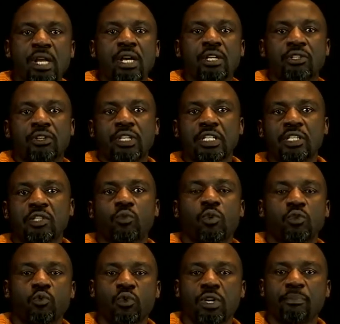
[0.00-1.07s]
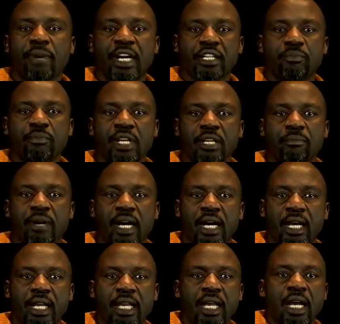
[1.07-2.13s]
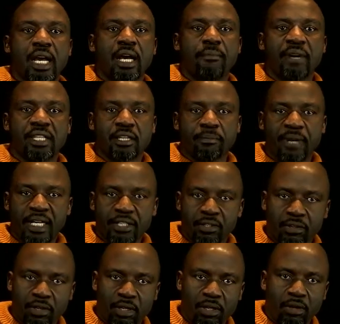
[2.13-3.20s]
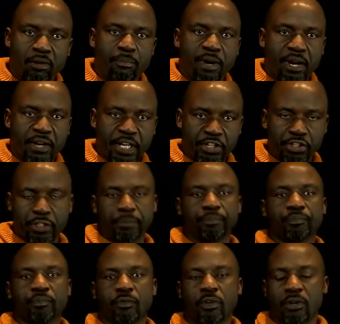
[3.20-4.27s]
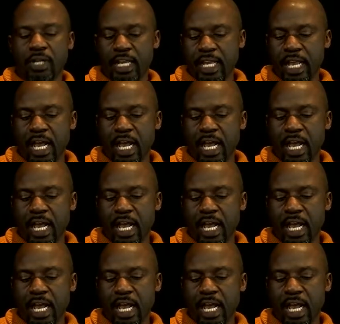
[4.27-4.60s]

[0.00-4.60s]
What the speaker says: So this is what we might mean by a mathematical operation, okay?